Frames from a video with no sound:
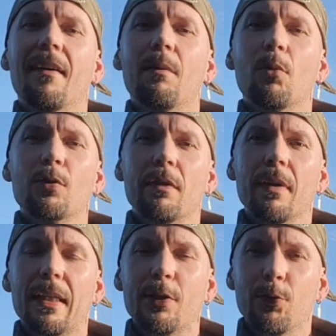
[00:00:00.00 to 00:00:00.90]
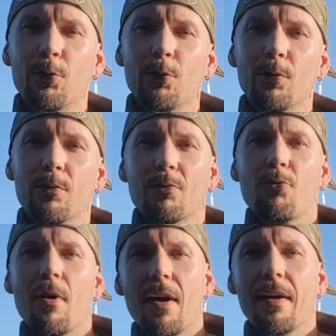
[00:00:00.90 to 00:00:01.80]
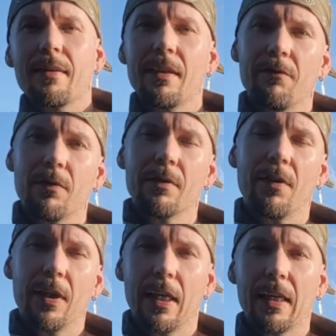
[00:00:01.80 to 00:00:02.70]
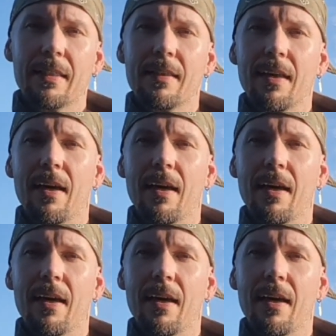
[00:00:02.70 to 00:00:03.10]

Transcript: motivate you try different things